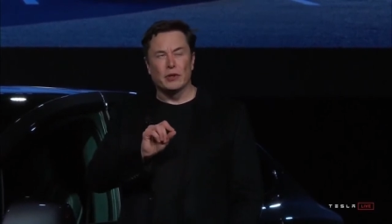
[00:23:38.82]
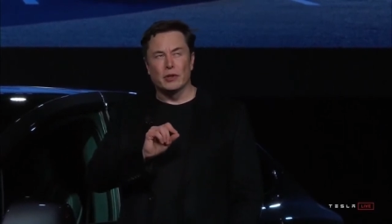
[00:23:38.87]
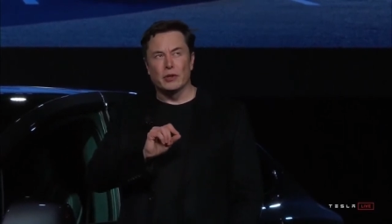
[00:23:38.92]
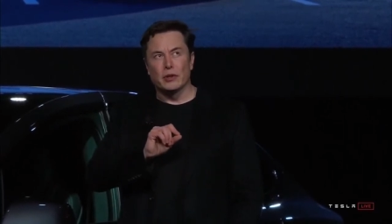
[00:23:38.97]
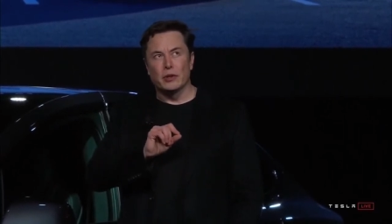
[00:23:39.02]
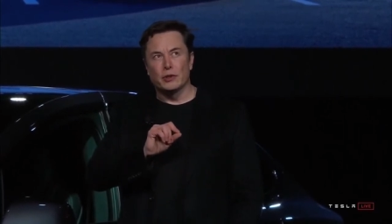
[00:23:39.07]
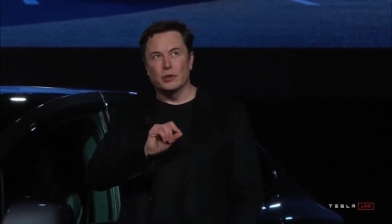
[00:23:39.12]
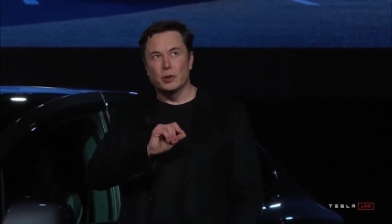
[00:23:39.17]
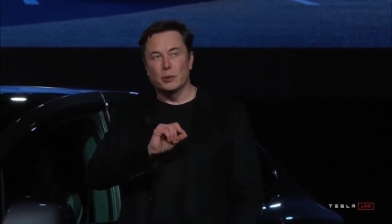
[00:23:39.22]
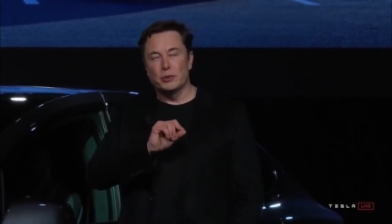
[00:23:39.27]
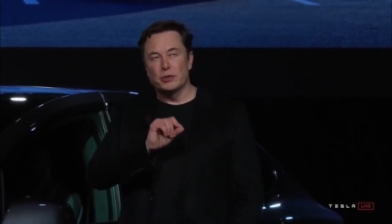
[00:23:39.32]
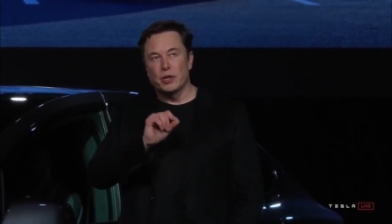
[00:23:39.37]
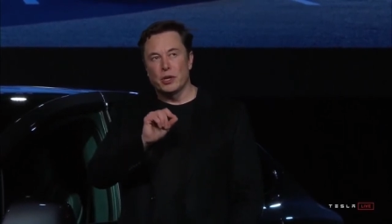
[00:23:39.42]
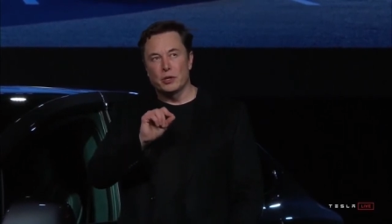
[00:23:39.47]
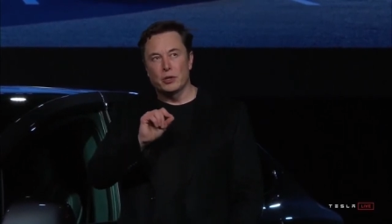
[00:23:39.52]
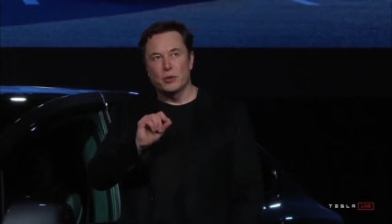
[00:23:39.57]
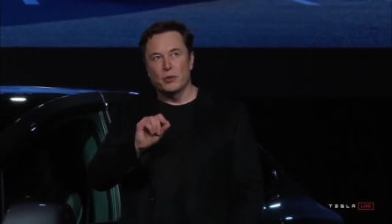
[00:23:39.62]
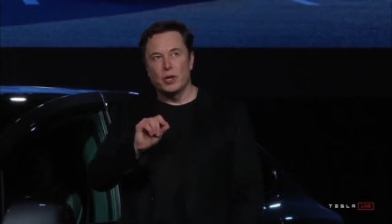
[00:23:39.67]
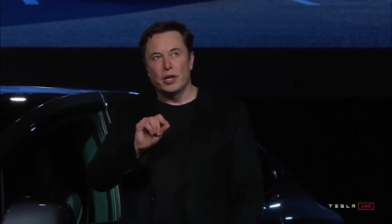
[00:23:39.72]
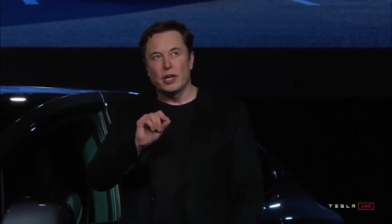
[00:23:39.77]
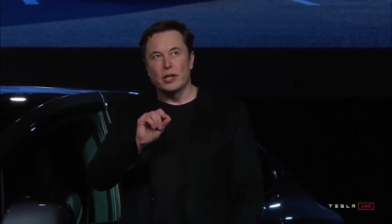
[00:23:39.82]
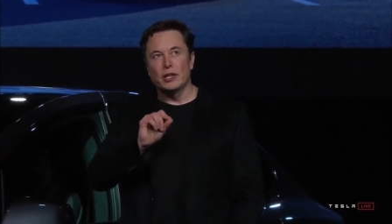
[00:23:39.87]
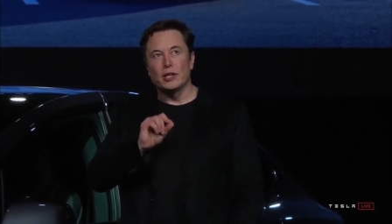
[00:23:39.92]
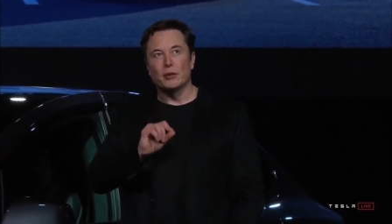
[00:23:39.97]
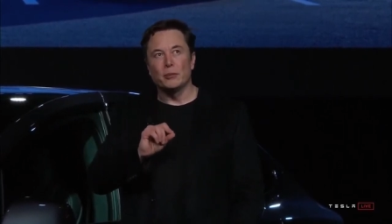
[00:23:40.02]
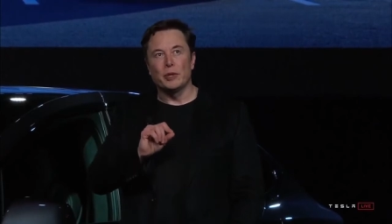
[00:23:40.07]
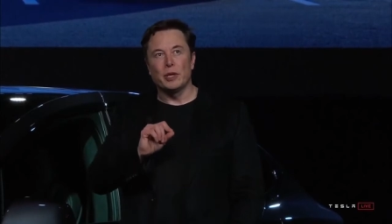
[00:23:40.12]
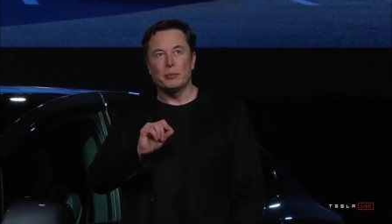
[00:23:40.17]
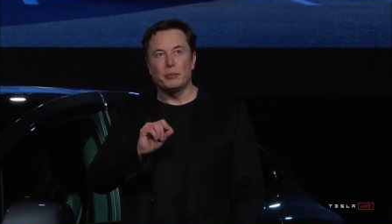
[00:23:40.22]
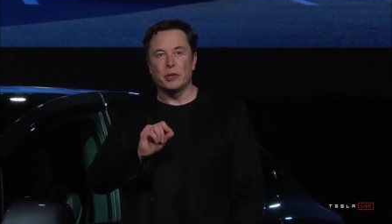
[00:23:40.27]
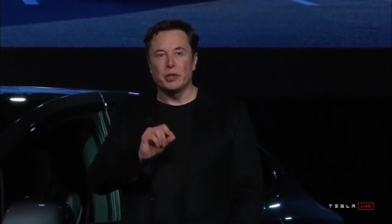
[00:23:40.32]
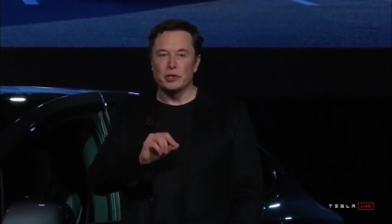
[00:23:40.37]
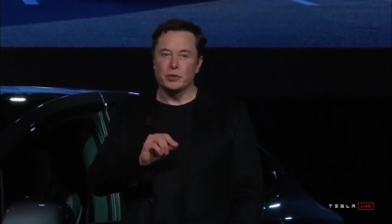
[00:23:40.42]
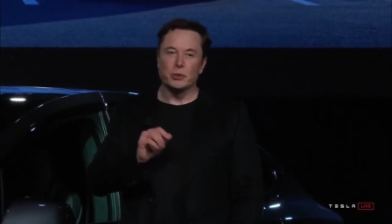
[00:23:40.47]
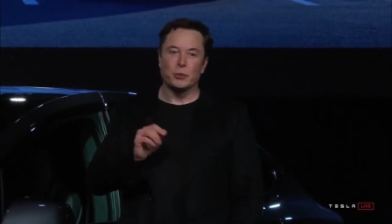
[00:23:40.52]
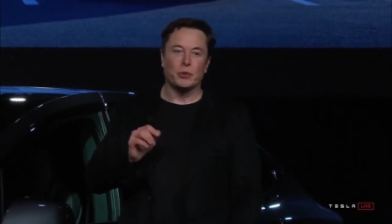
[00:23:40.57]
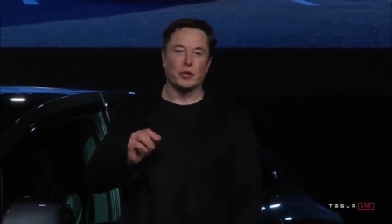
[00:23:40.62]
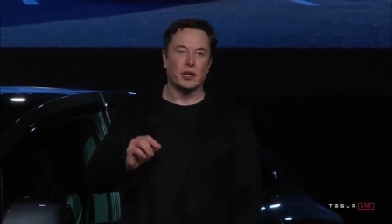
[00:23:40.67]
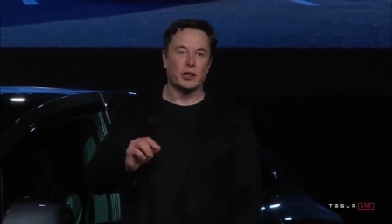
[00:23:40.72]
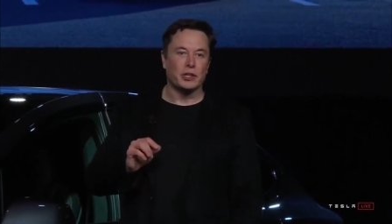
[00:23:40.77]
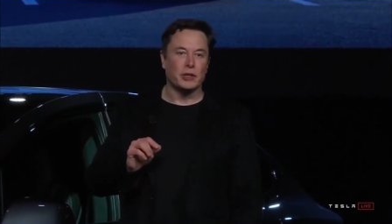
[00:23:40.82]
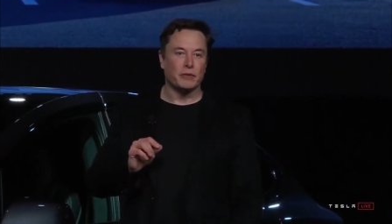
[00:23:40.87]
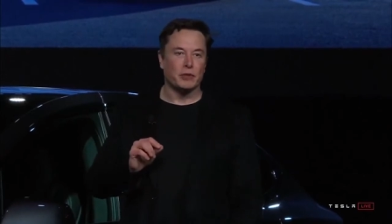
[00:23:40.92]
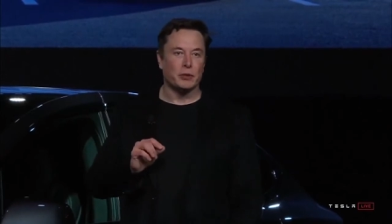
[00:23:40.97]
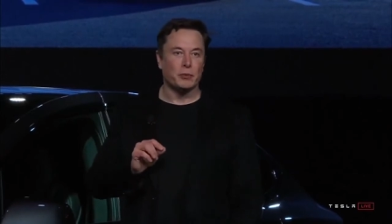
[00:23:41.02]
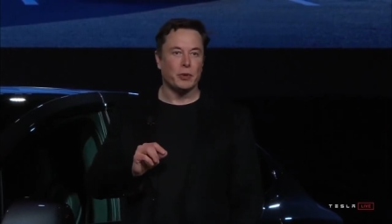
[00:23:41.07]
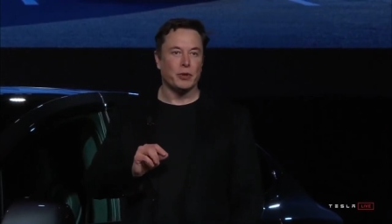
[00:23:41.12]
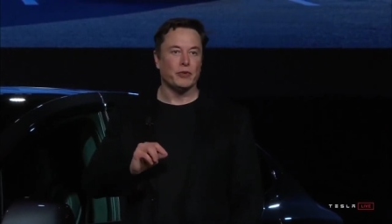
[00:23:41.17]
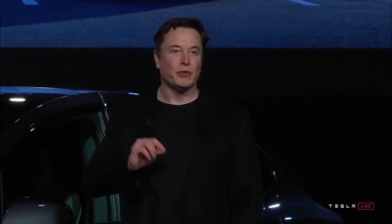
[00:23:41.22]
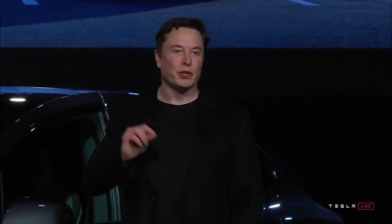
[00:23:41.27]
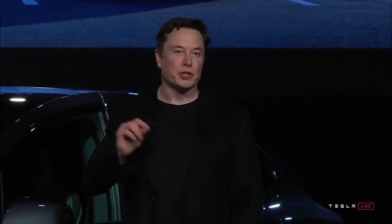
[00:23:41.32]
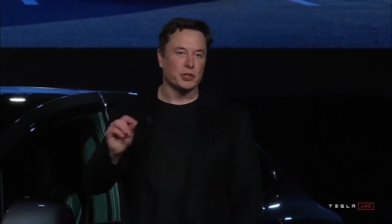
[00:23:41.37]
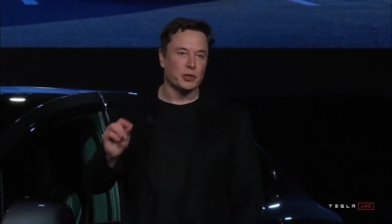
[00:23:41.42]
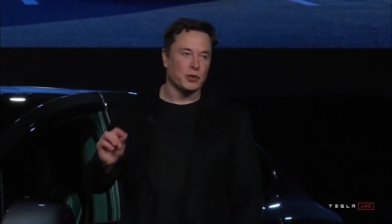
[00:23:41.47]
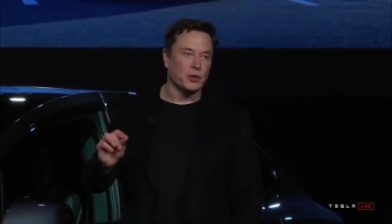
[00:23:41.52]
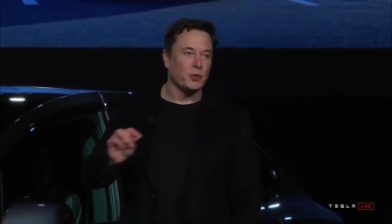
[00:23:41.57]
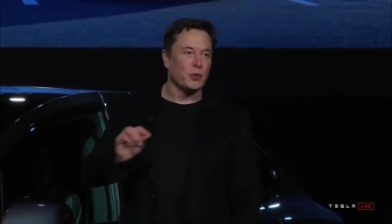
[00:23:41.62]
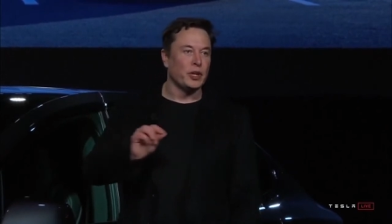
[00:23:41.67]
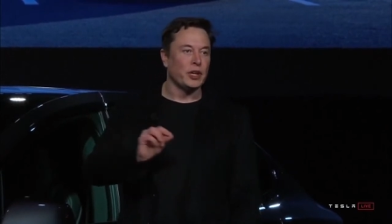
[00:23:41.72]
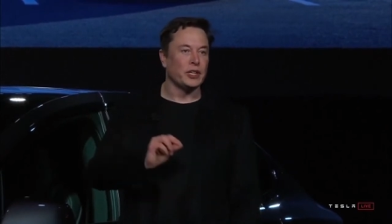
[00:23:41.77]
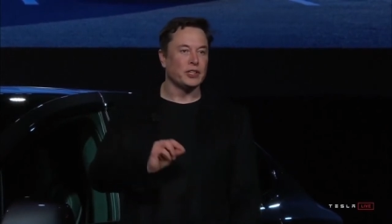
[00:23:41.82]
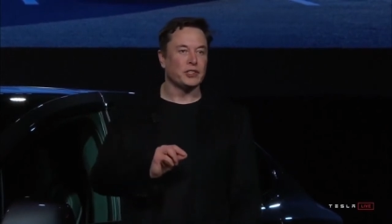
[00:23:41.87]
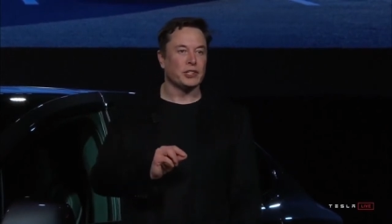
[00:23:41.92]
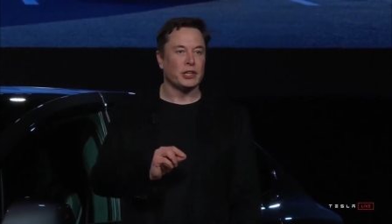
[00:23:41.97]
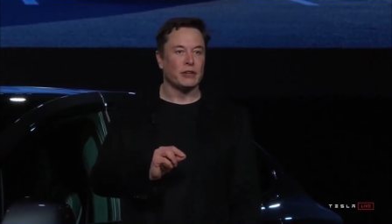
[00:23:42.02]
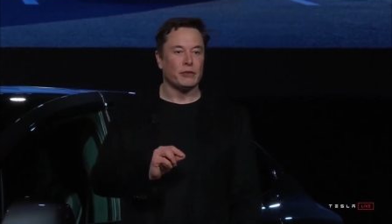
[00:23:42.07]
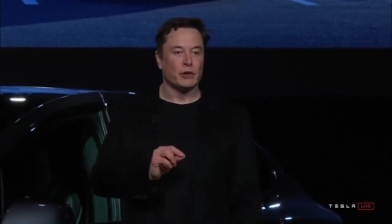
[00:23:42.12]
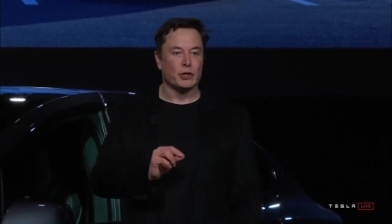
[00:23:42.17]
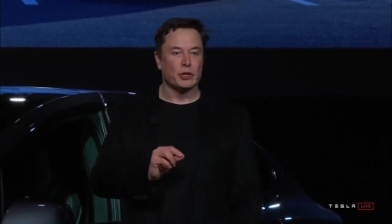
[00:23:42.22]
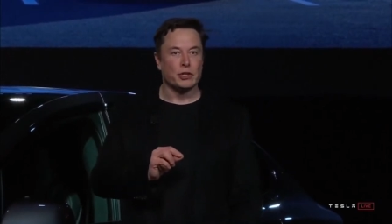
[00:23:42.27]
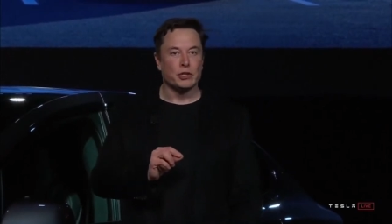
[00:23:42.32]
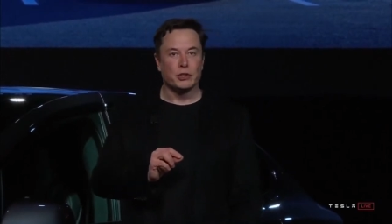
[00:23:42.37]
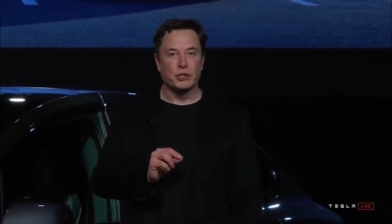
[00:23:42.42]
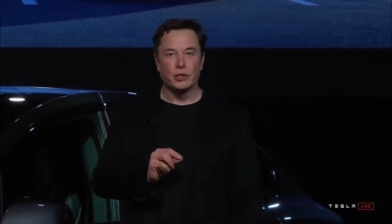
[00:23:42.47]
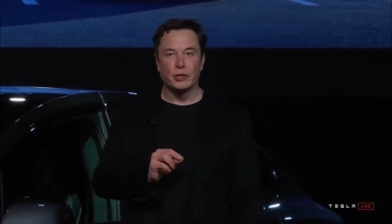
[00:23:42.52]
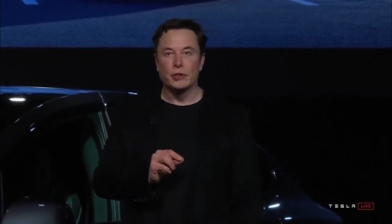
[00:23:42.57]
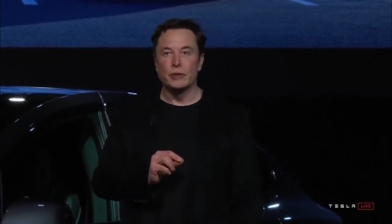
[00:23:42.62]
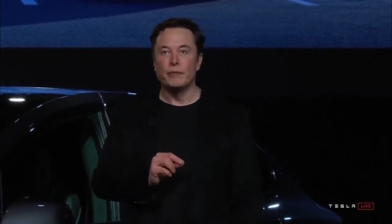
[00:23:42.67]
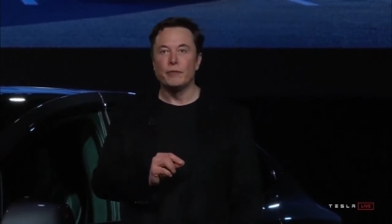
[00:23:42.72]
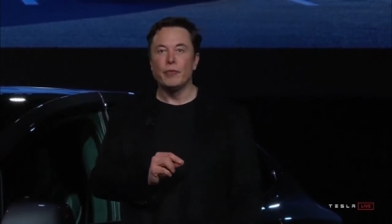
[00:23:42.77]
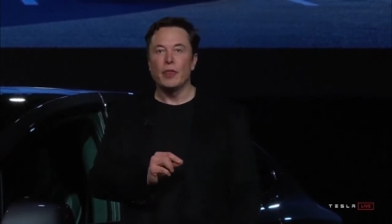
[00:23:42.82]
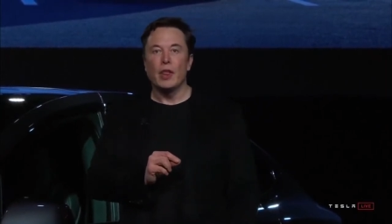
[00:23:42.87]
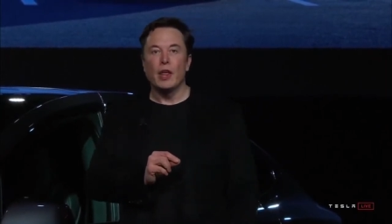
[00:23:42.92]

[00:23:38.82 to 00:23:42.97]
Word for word: the supercharger rollout a little bit because we wanted them to be version three instead of version two.